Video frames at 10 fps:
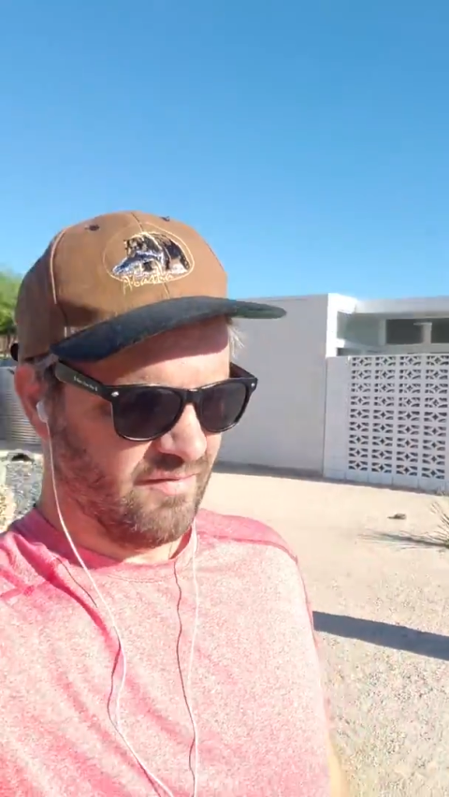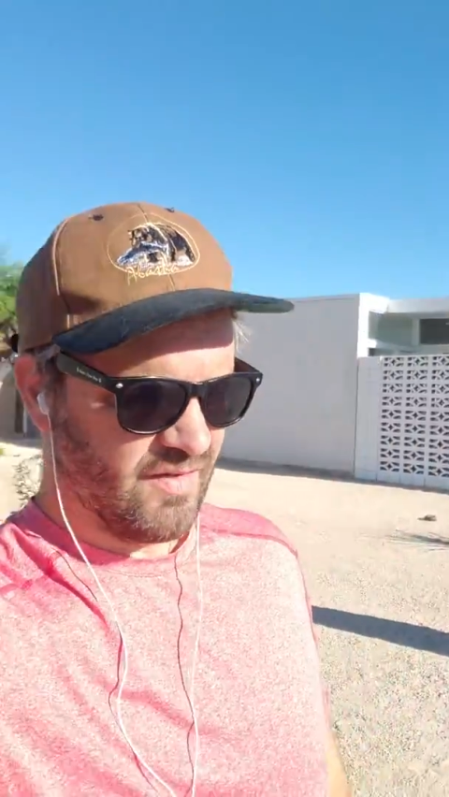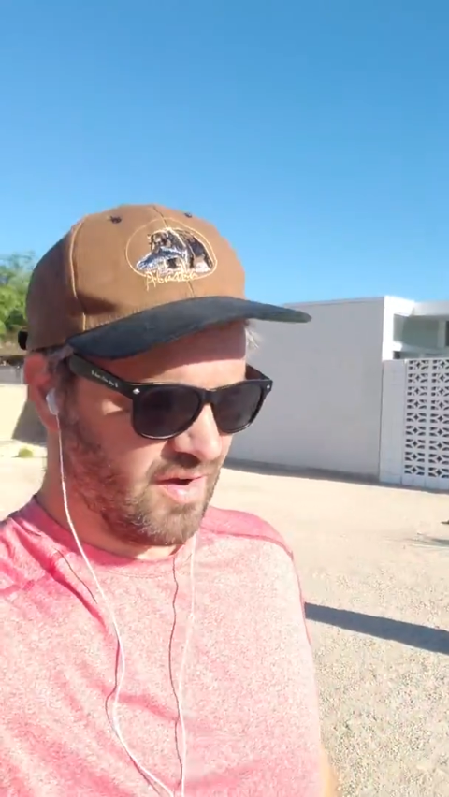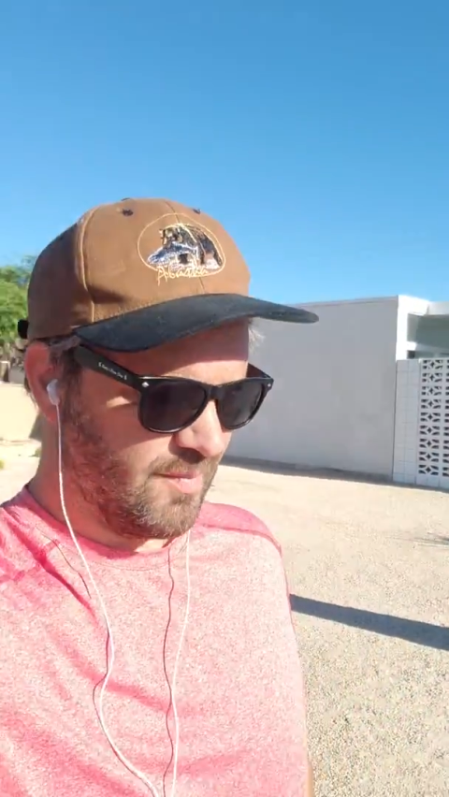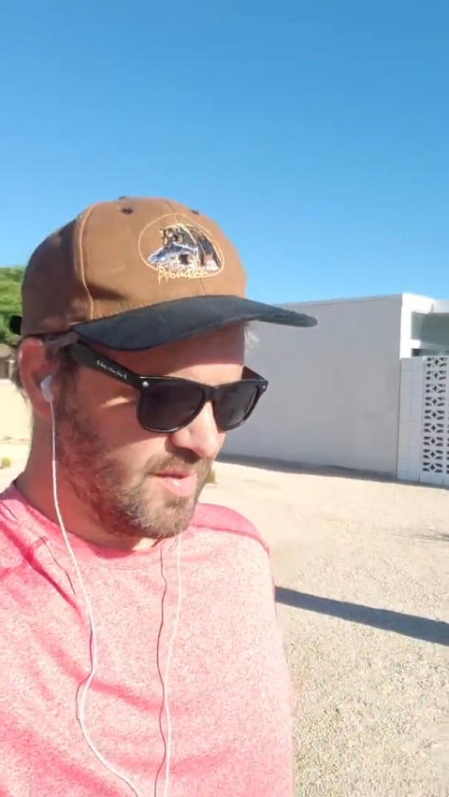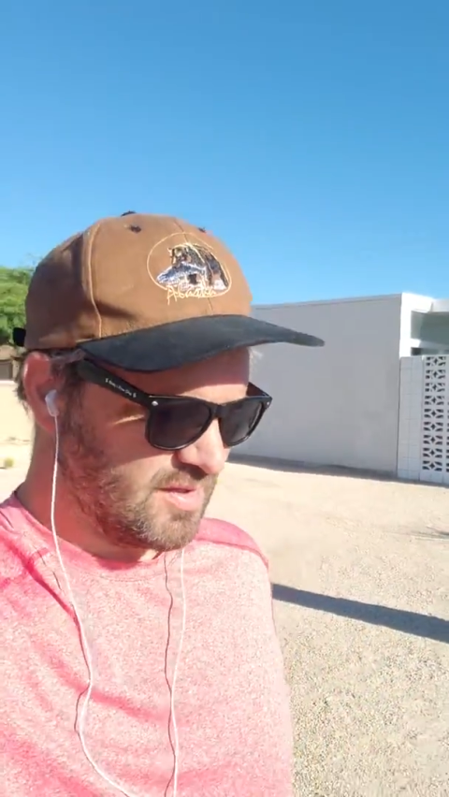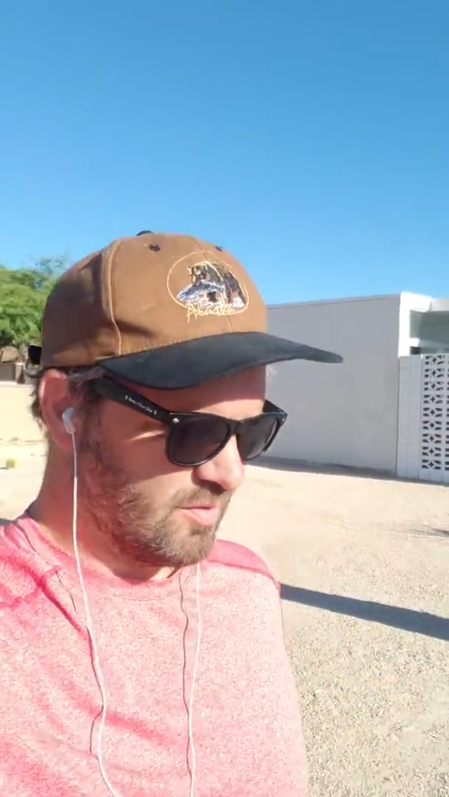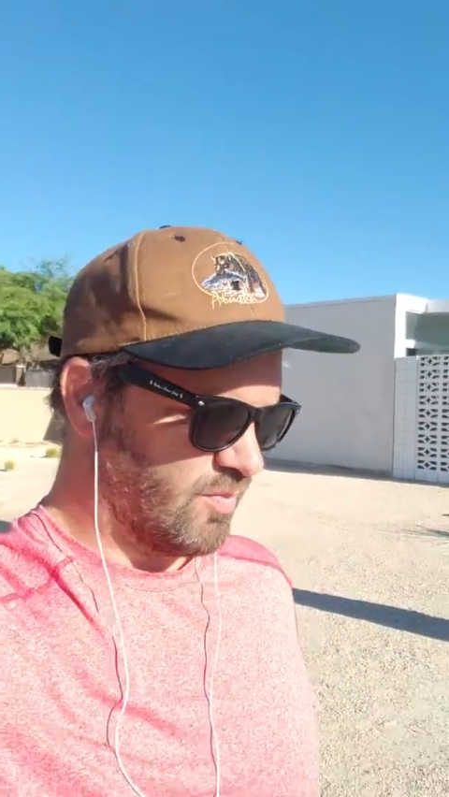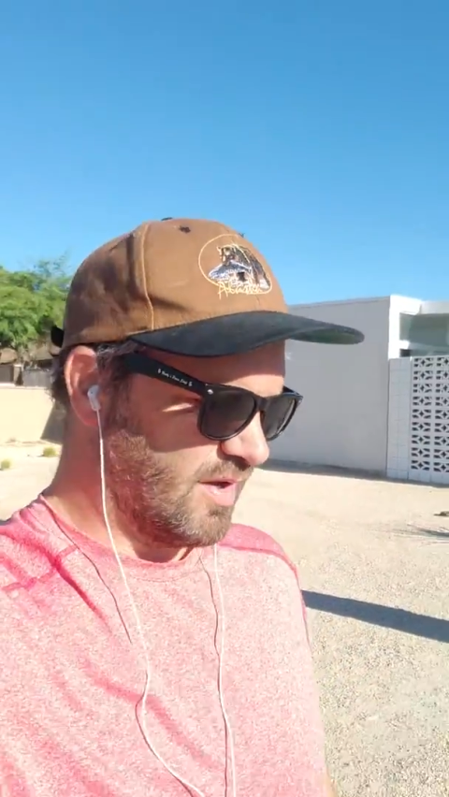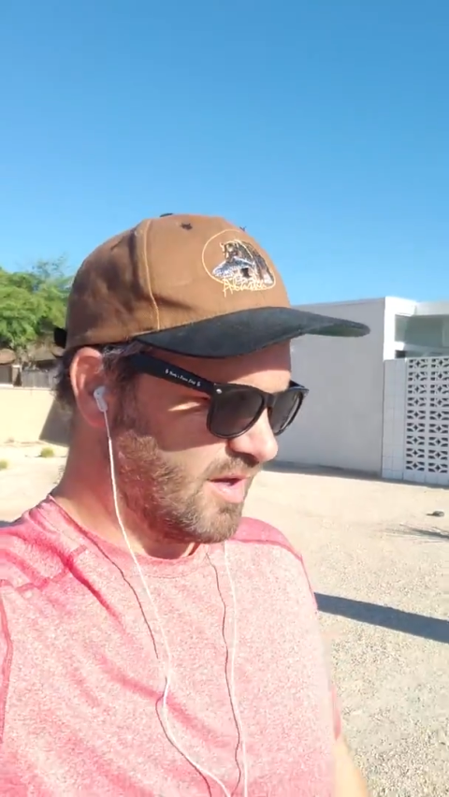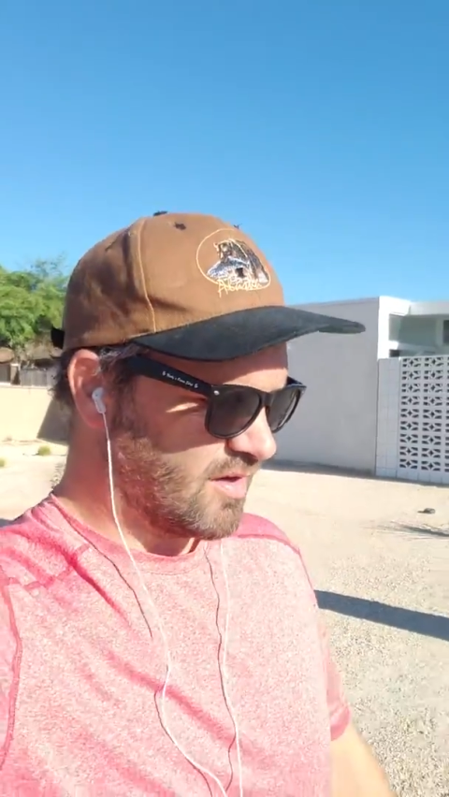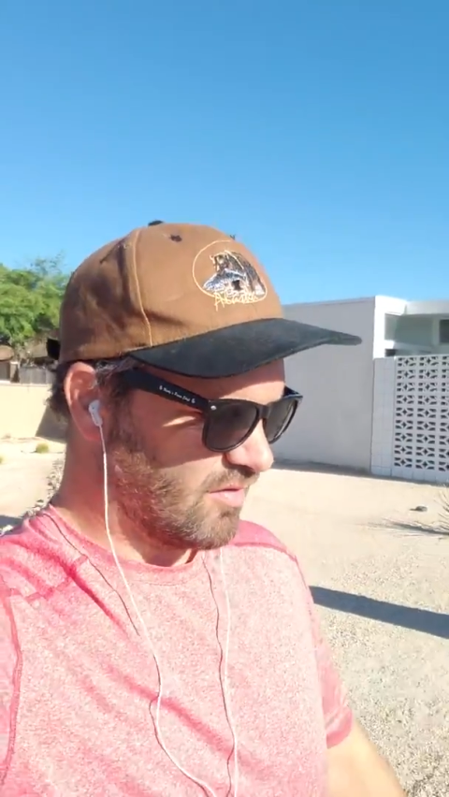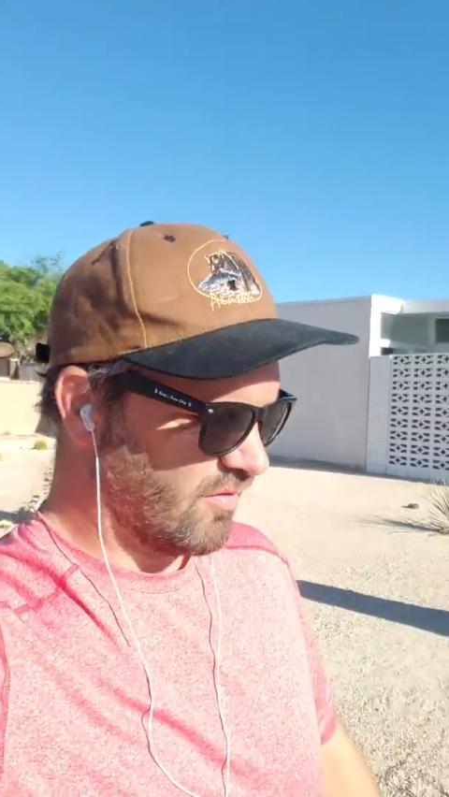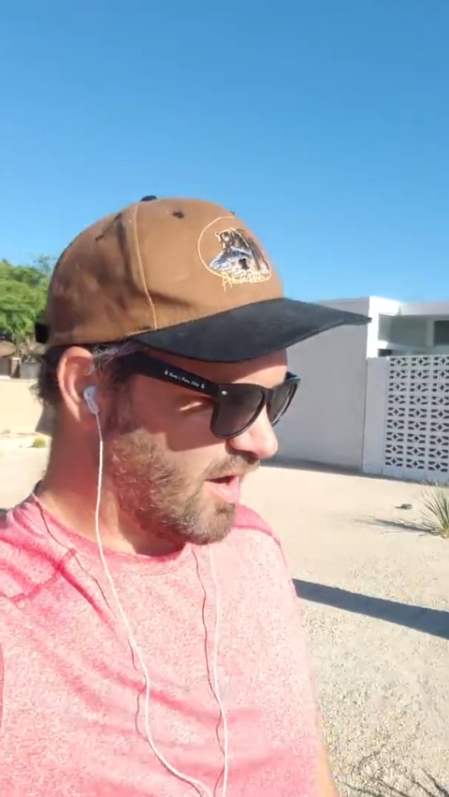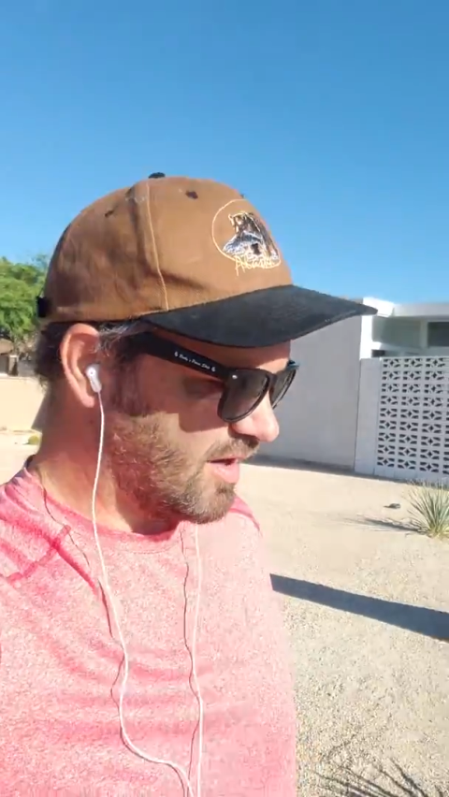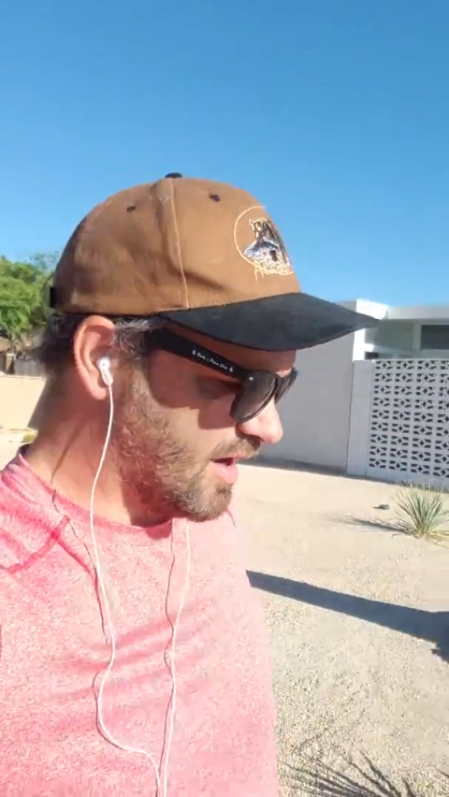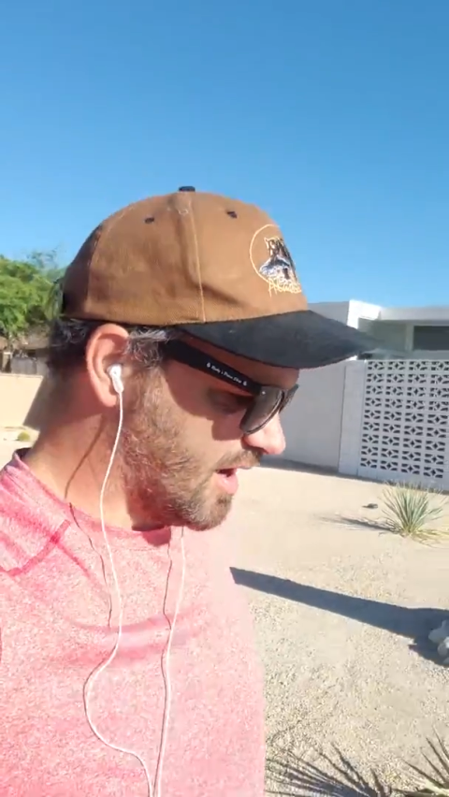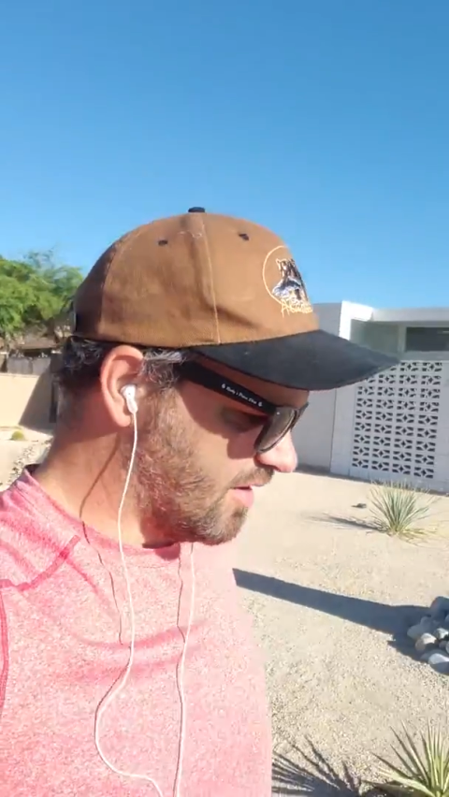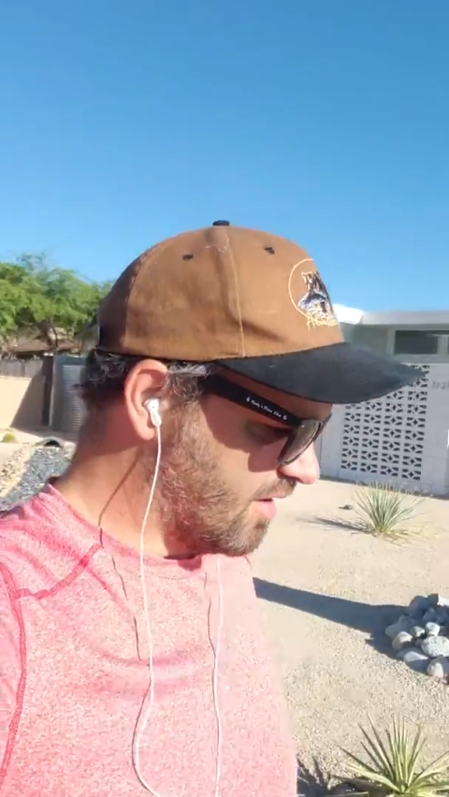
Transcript: Very busy week. Right now,